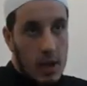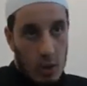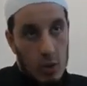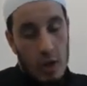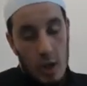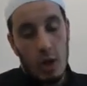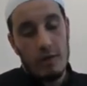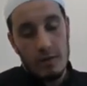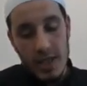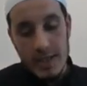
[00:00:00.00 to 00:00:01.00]
or a lot of
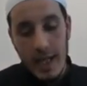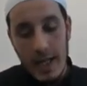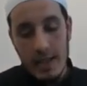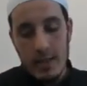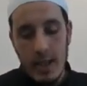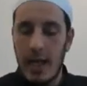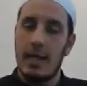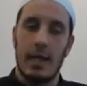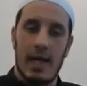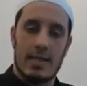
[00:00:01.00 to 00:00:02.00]
them they died
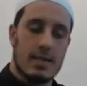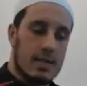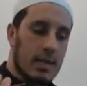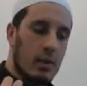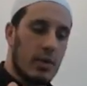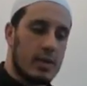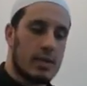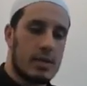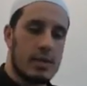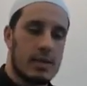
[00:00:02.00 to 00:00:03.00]
and as he
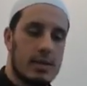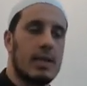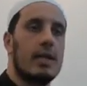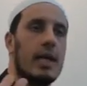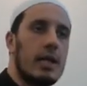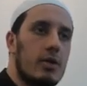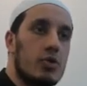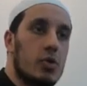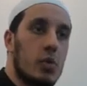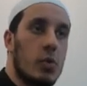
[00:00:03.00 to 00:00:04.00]
was still getting
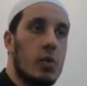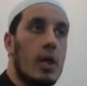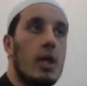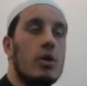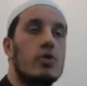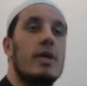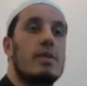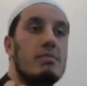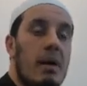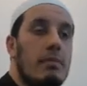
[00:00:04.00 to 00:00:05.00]
used to to
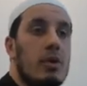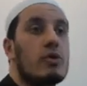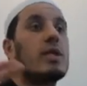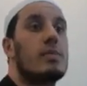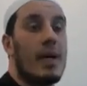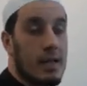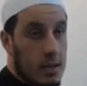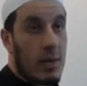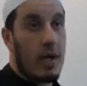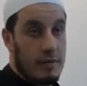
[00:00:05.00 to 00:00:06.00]
his mum because he spends
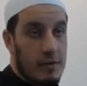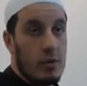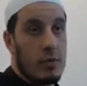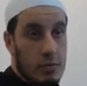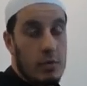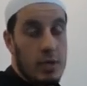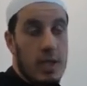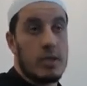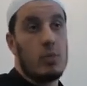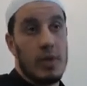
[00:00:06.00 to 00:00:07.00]
quite a few
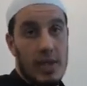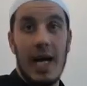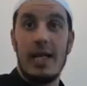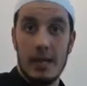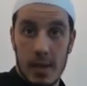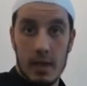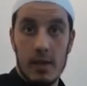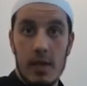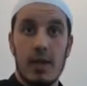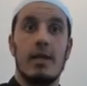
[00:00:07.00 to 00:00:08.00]
years with Halima
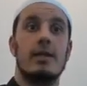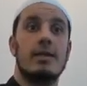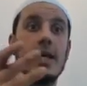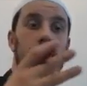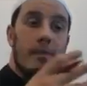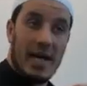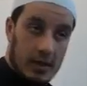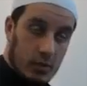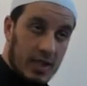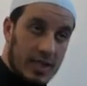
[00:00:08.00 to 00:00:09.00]
he's getting
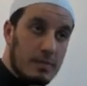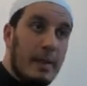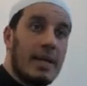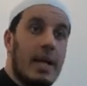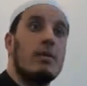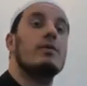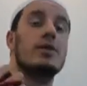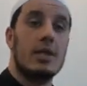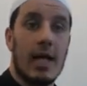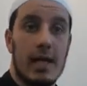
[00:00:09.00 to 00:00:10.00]
back with his mum now
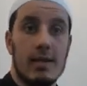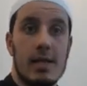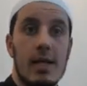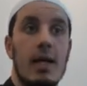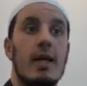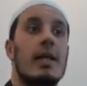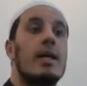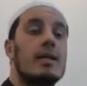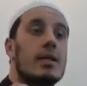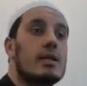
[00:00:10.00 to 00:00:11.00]
she dies now
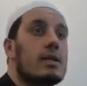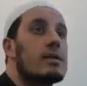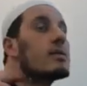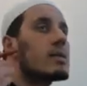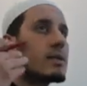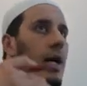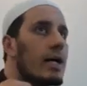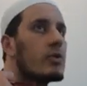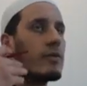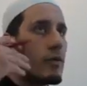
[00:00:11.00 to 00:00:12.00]
he's just
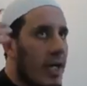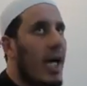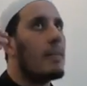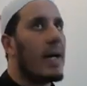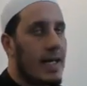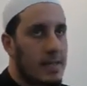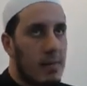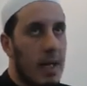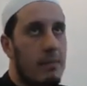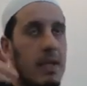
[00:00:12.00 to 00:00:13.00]
starting to forget about his
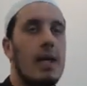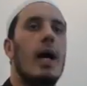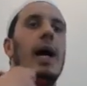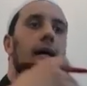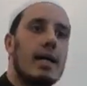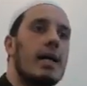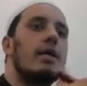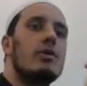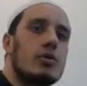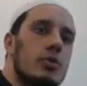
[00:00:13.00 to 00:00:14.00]
mum and
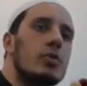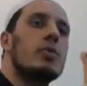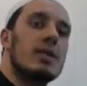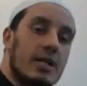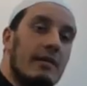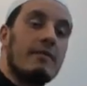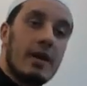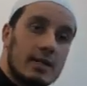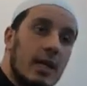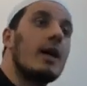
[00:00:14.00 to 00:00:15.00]
getting used to his
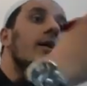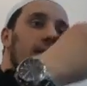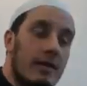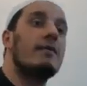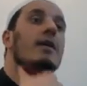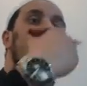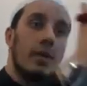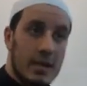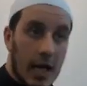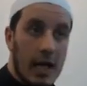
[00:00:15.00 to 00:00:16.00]
grandfather his grandfather
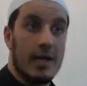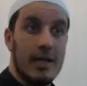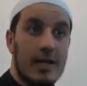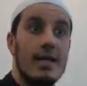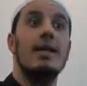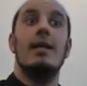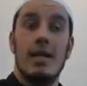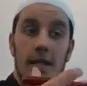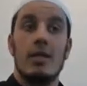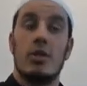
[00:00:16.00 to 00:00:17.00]
will die
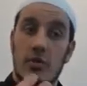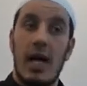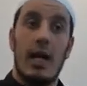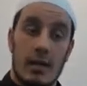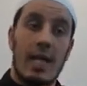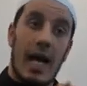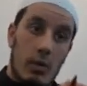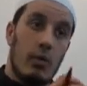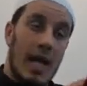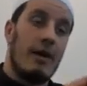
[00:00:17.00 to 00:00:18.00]
so that
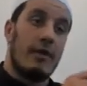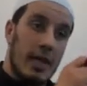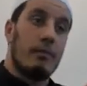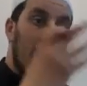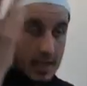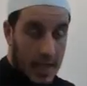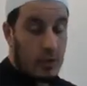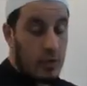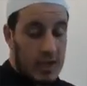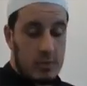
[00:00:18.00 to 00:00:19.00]
that will have an impact
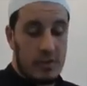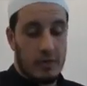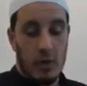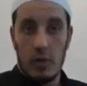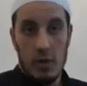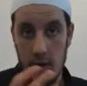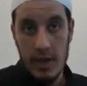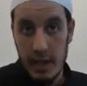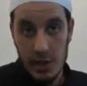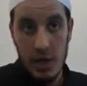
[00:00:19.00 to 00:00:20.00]
like we said before on
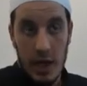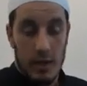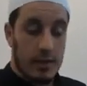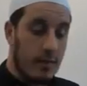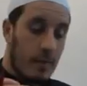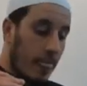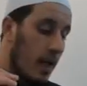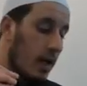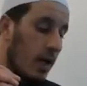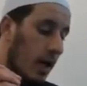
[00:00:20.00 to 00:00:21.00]
any child
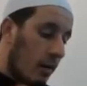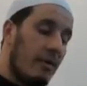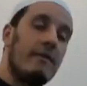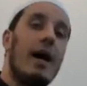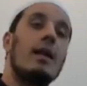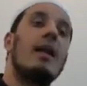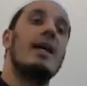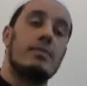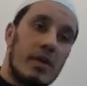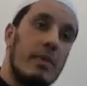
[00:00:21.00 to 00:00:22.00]
however Allah
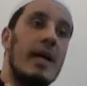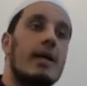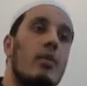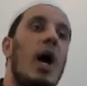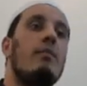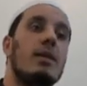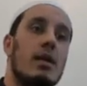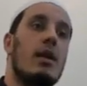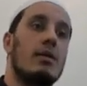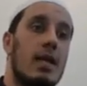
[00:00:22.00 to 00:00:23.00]
is preparing Muhammad
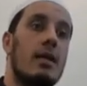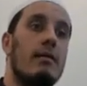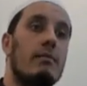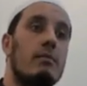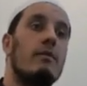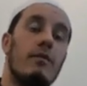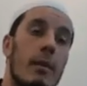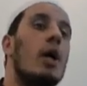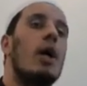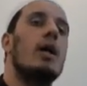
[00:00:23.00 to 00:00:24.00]
from
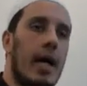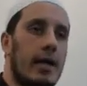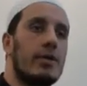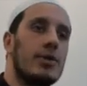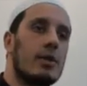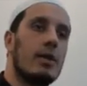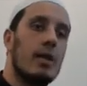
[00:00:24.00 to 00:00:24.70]
an early age